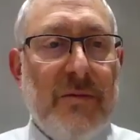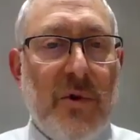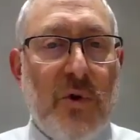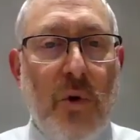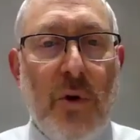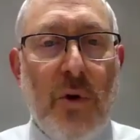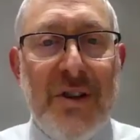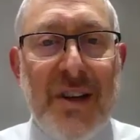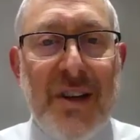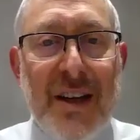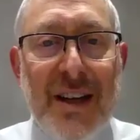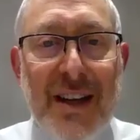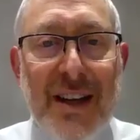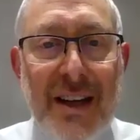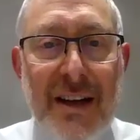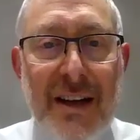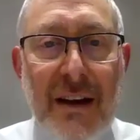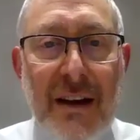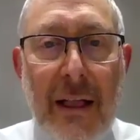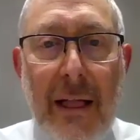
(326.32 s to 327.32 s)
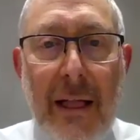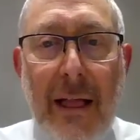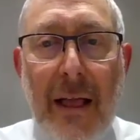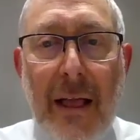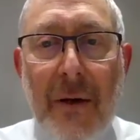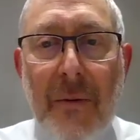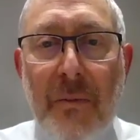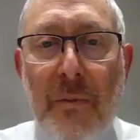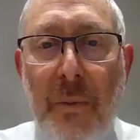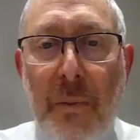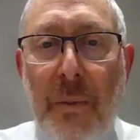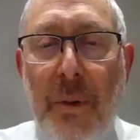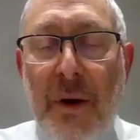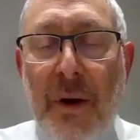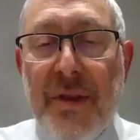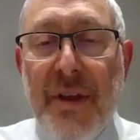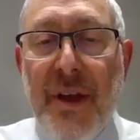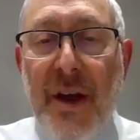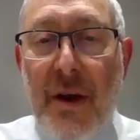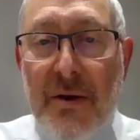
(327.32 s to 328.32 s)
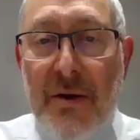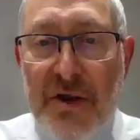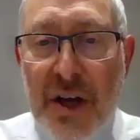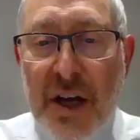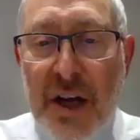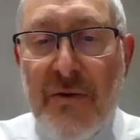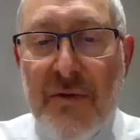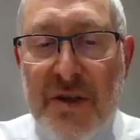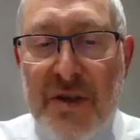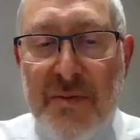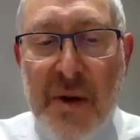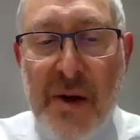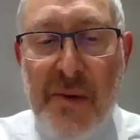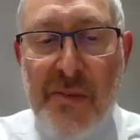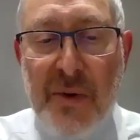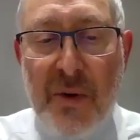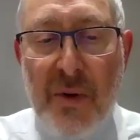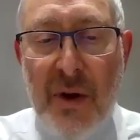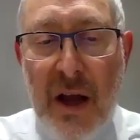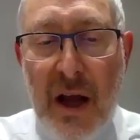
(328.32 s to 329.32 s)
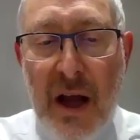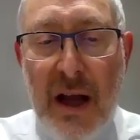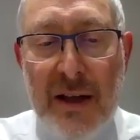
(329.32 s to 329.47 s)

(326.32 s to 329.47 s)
quotidian, but they're generous people.